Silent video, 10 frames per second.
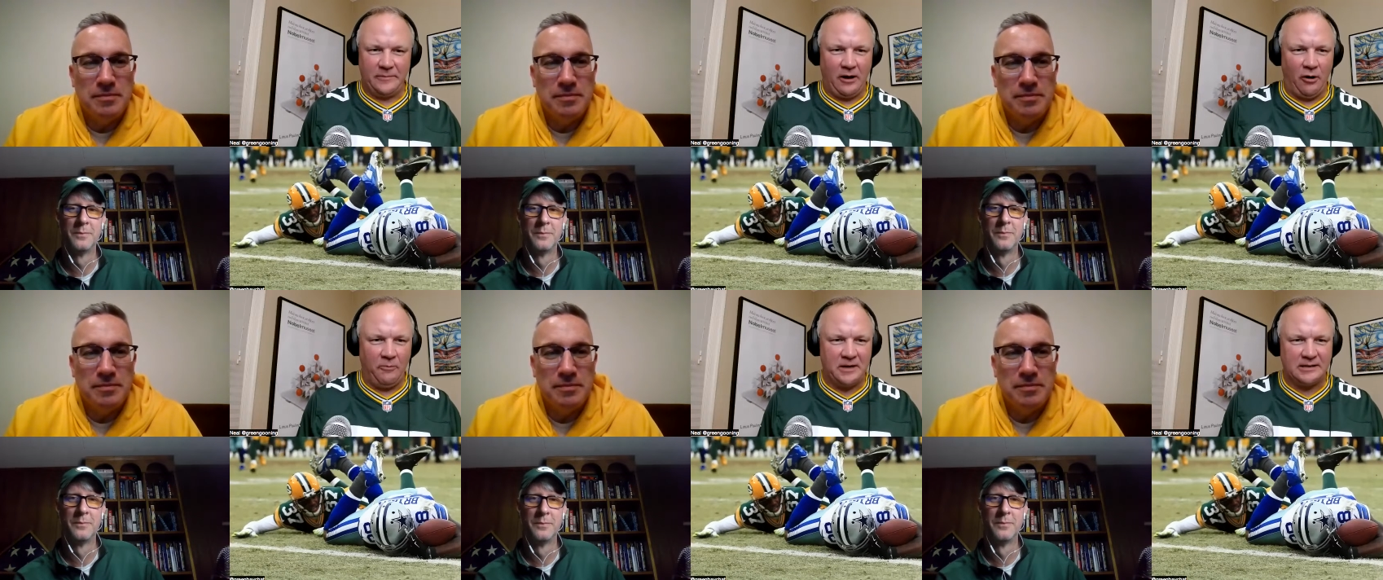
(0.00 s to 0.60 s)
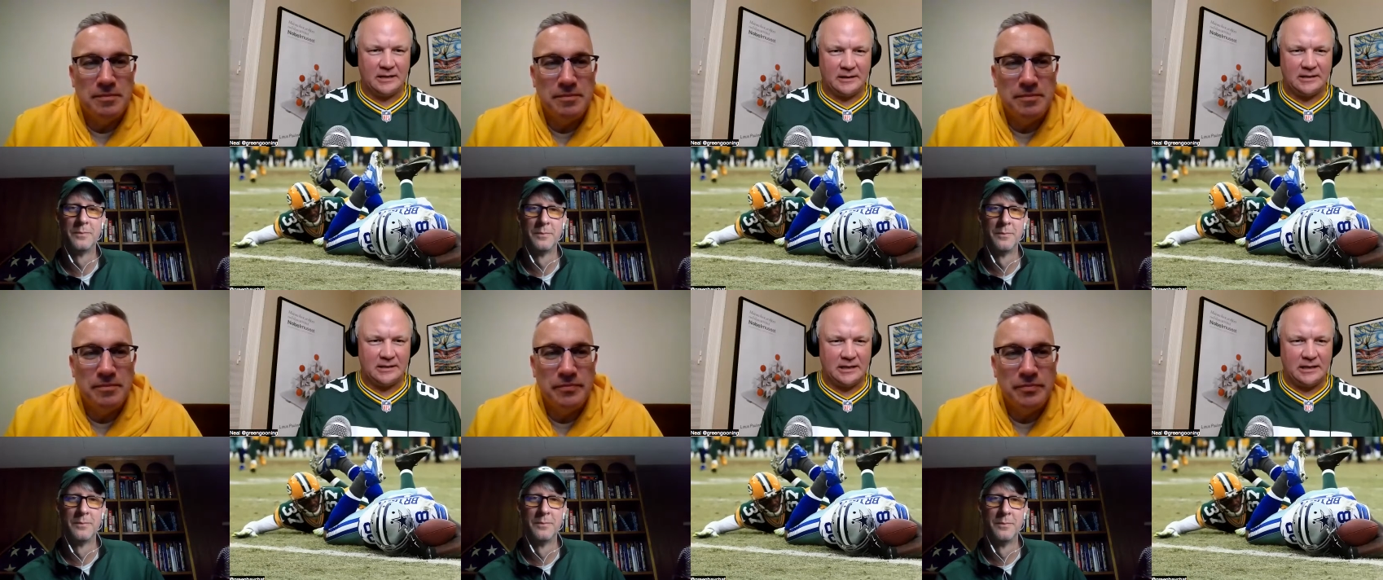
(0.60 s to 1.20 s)
Speaker 1: the hope is that
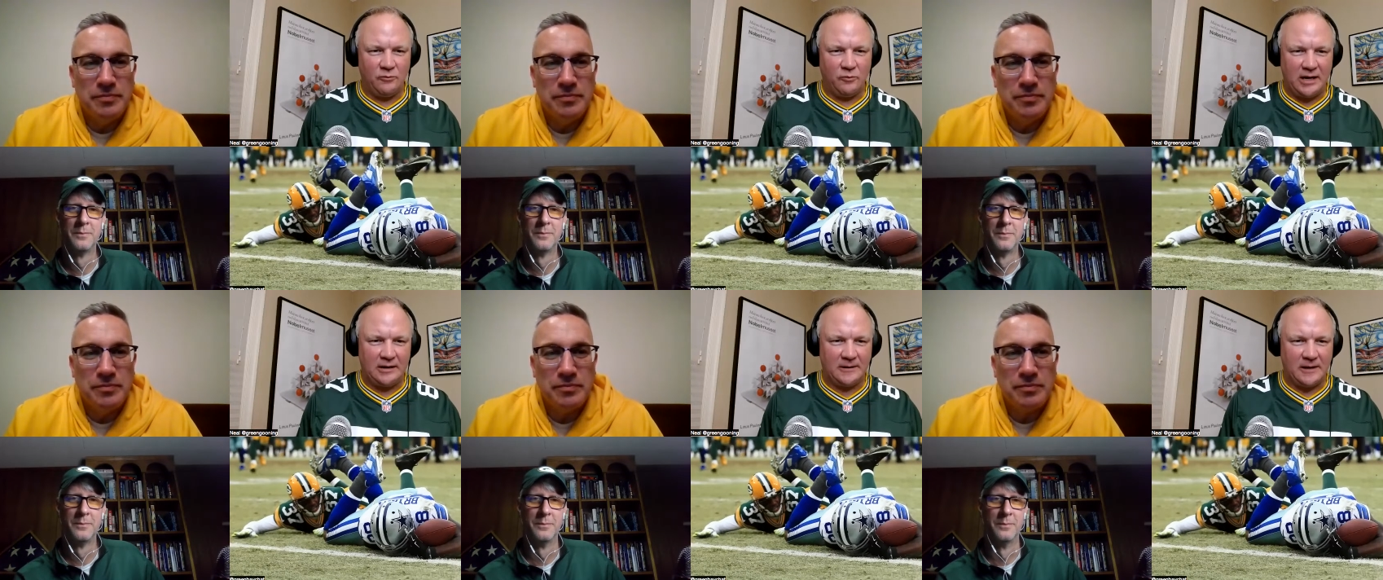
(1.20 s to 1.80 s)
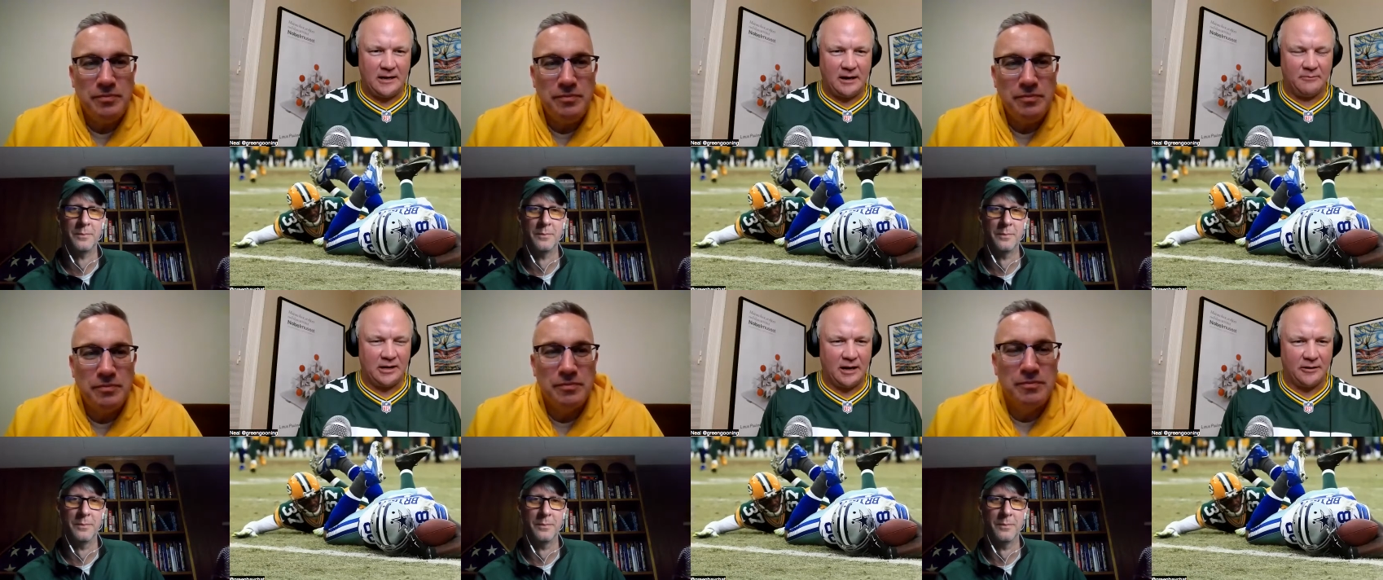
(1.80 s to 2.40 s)
this is the week that they
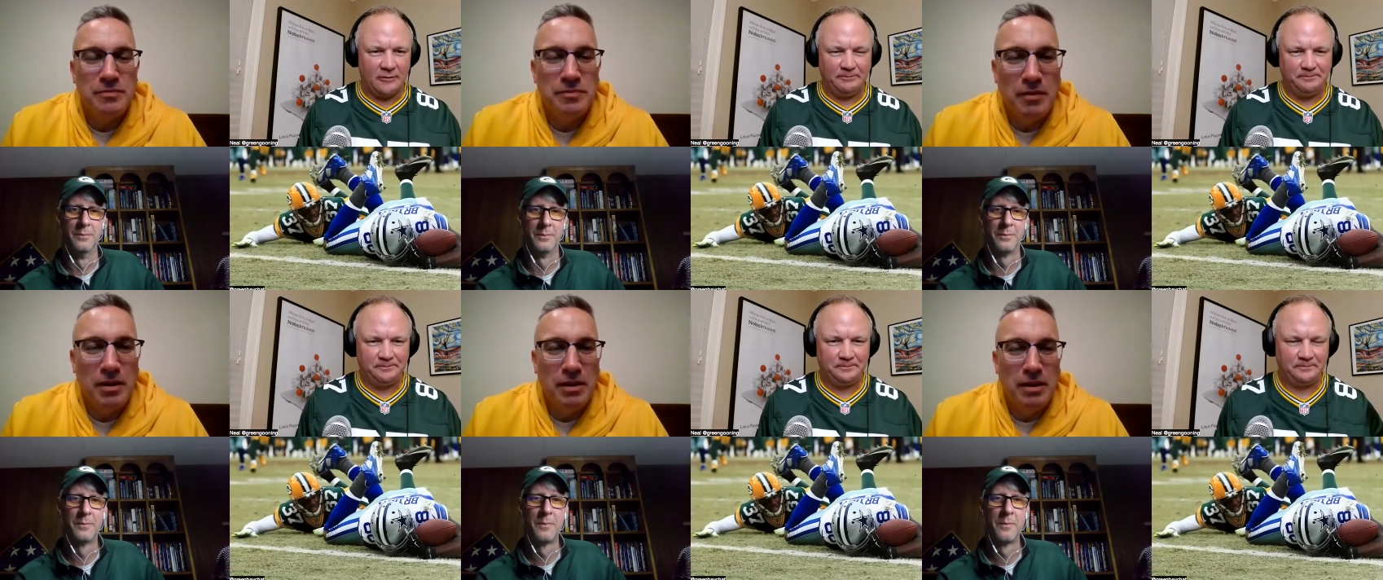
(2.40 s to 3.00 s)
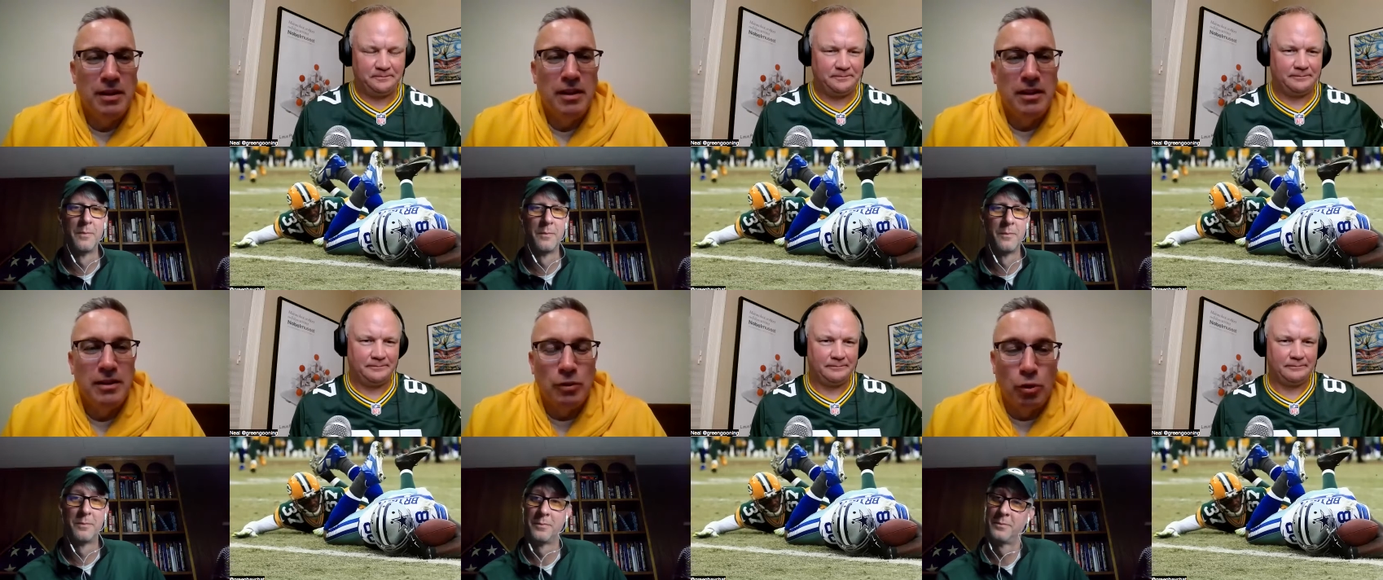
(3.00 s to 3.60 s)
come together.
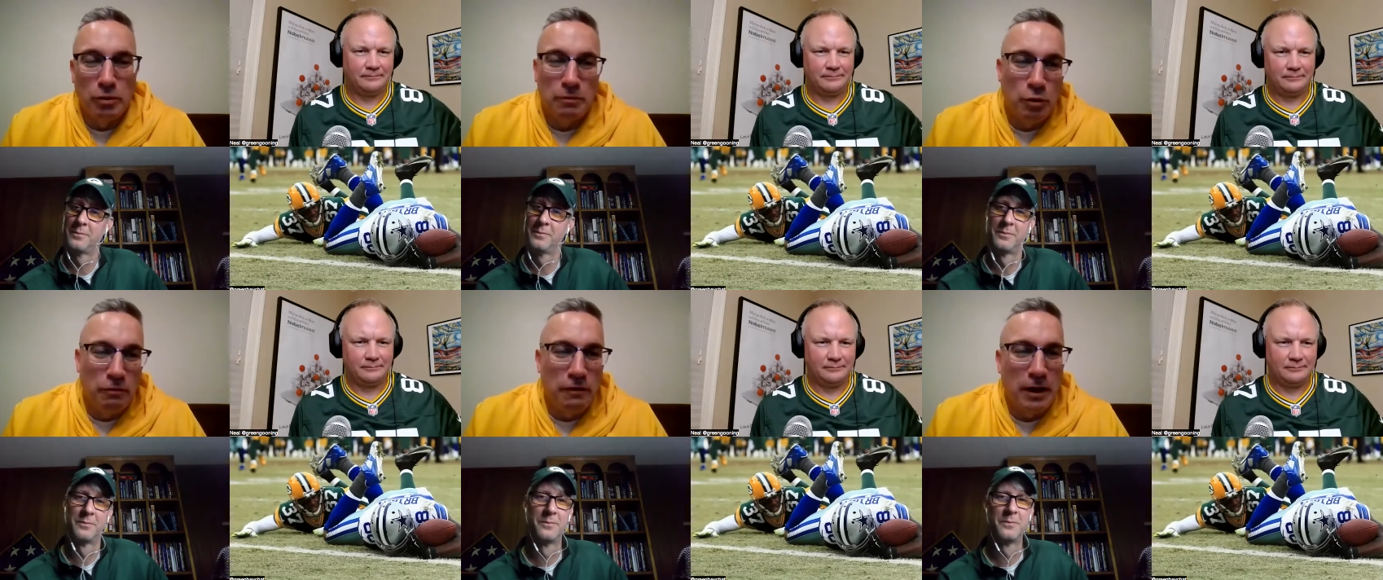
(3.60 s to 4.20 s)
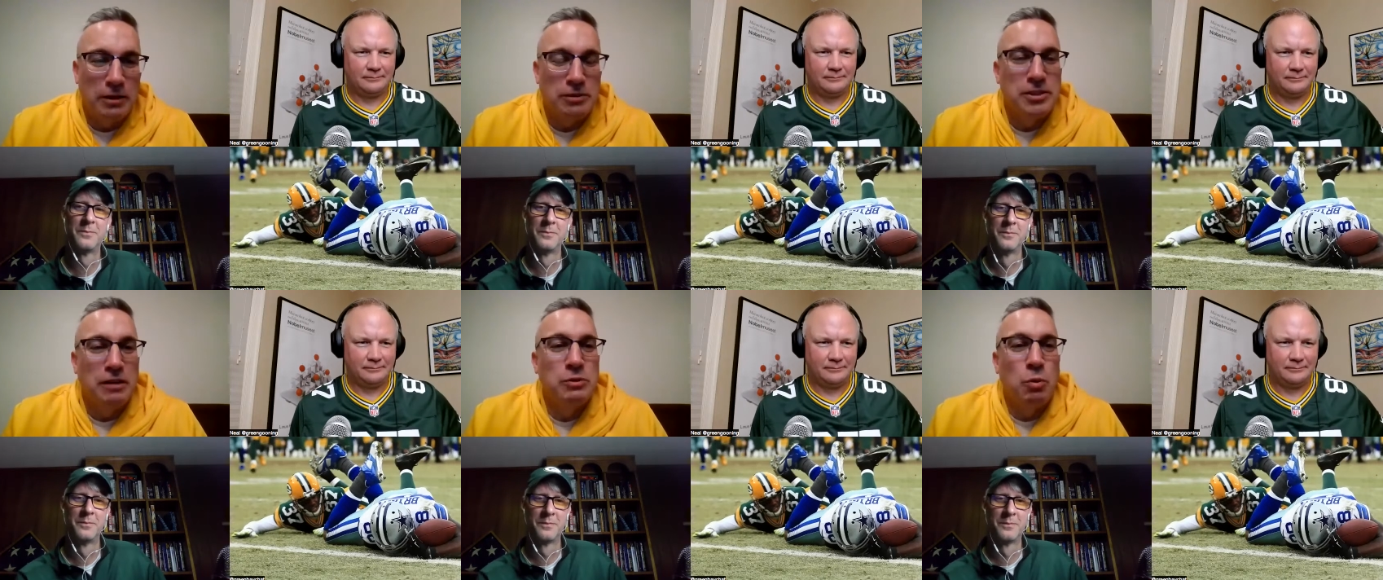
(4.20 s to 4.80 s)
Speaker 2: Or we'll find
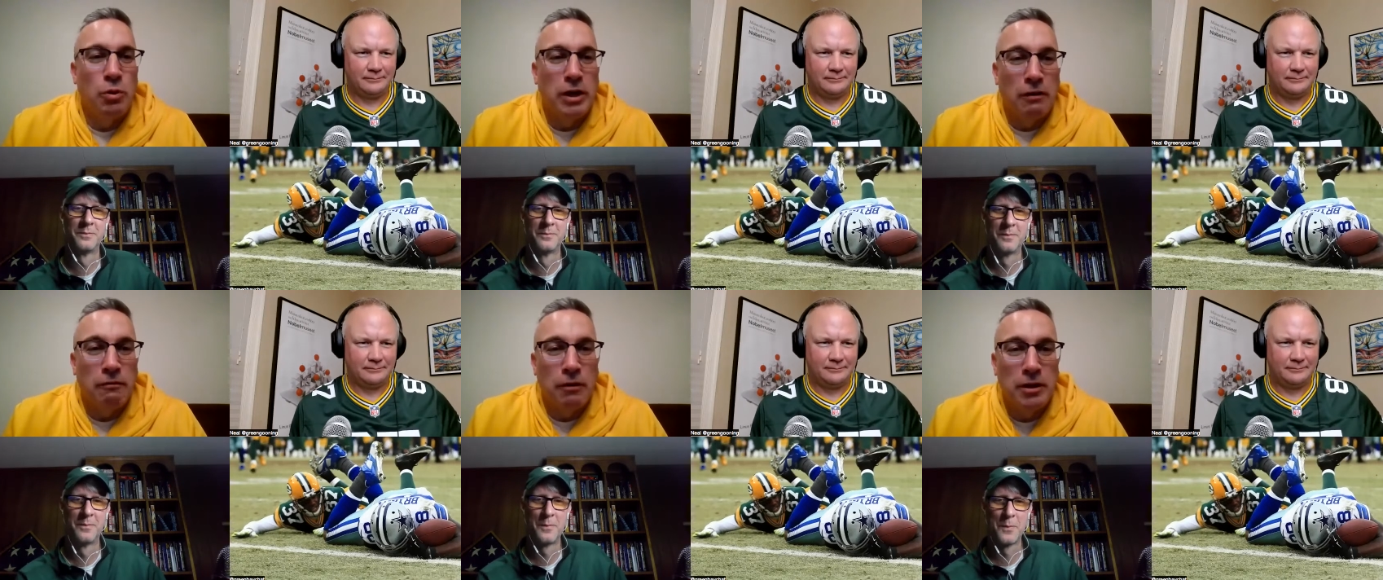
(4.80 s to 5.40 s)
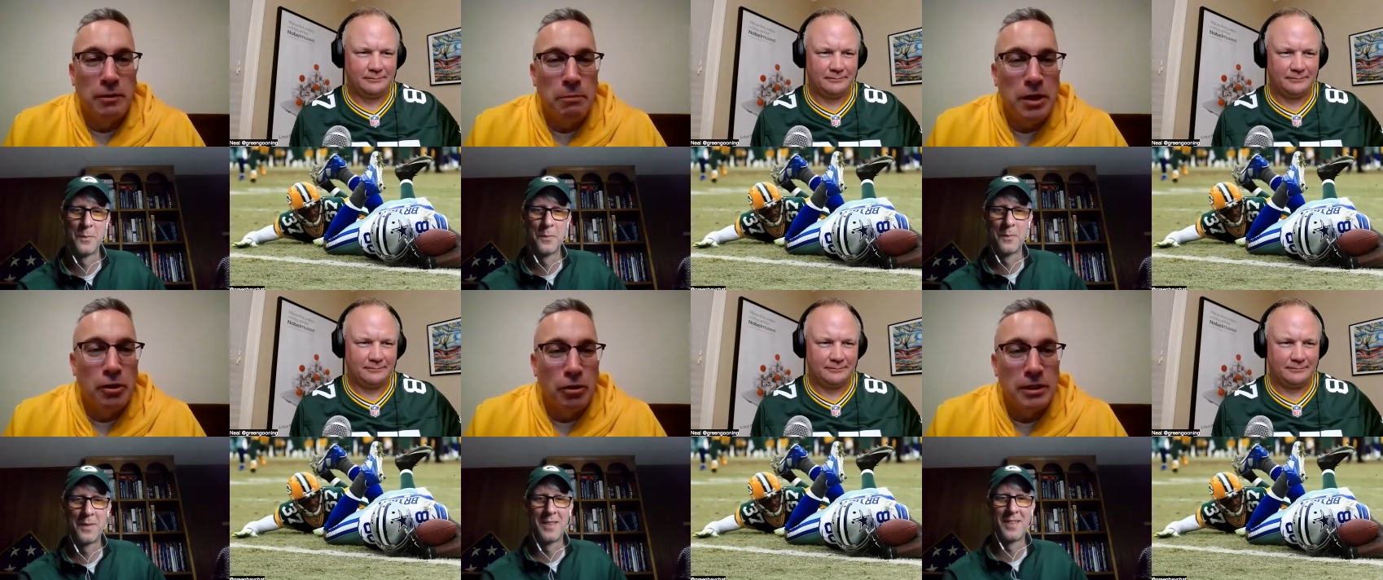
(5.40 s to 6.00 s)
ourselves quoting our friend
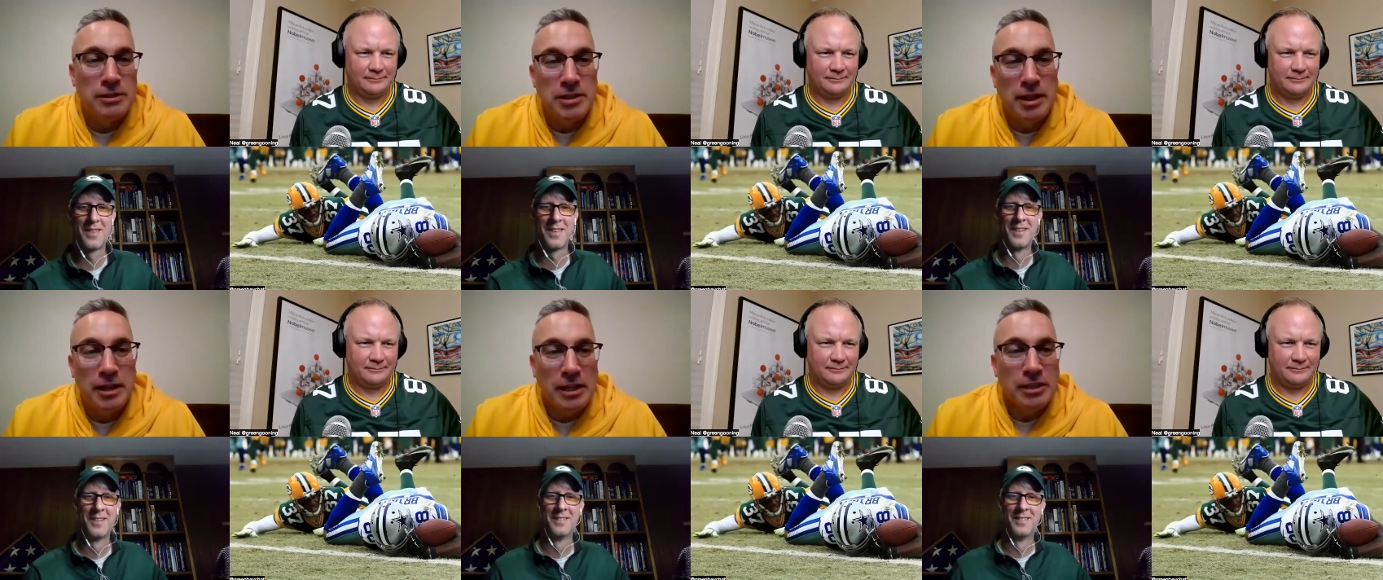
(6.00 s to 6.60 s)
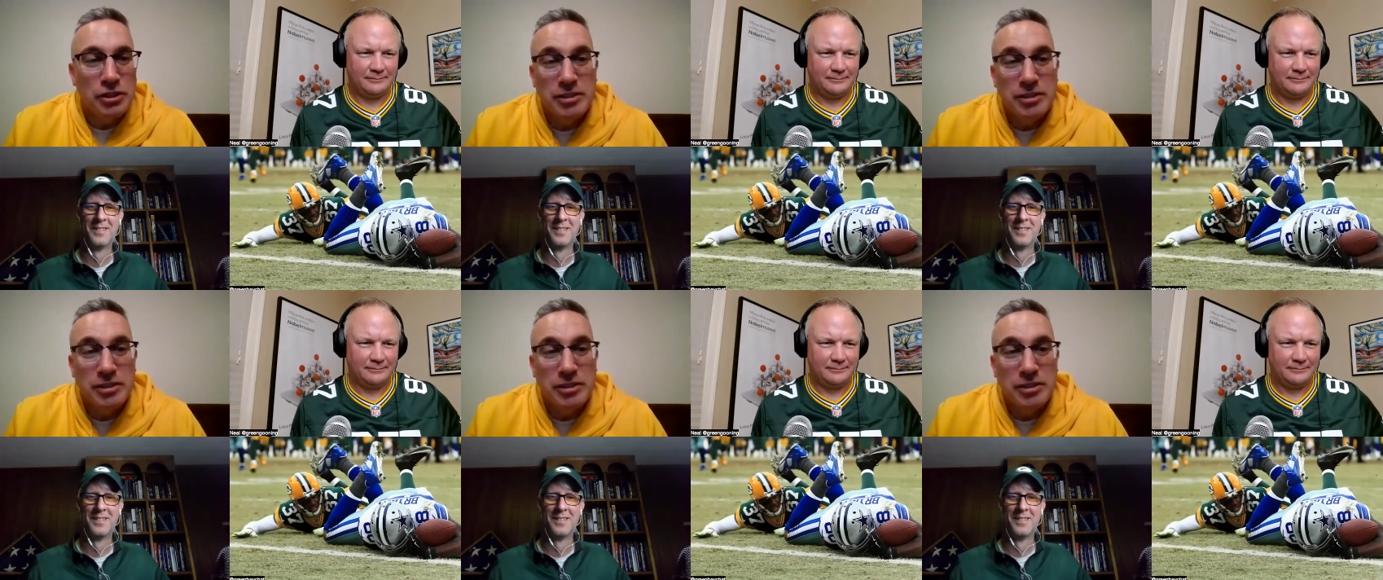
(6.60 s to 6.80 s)
Peter and saying, it